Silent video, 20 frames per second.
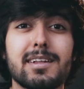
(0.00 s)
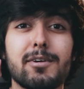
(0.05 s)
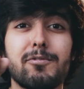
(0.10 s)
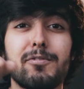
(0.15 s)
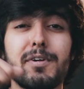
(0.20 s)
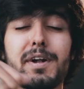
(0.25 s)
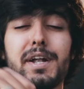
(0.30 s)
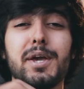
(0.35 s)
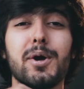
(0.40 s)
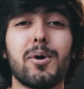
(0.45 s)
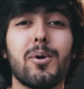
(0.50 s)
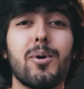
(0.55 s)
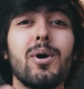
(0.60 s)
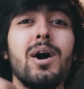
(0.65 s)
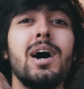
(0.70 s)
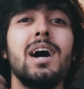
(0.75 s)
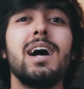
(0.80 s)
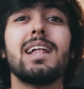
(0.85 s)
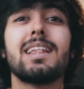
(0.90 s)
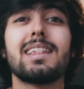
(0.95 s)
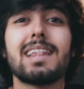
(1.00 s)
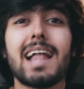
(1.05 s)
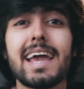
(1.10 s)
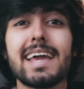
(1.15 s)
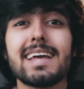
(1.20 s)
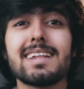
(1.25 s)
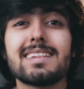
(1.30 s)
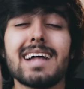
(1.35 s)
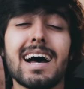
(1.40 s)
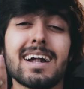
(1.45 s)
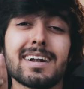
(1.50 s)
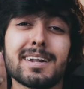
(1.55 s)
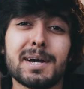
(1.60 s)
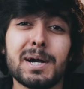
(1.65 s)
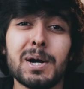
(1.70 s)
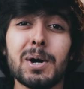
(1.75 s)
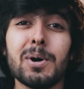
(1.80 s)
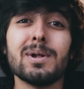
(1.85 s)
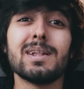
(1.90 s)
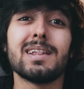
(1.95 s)
the video, like that
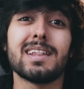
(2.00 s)
girl